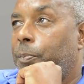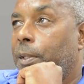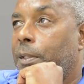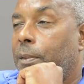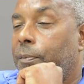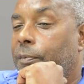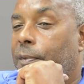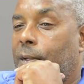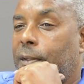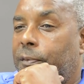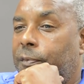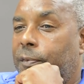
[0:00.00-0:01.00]
picked him for
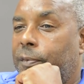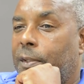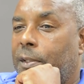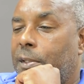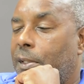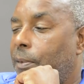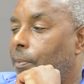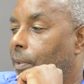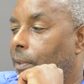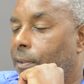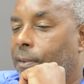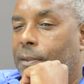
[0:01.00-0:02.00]
the under 15 team,
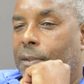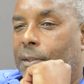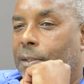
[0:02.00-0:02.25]
but they,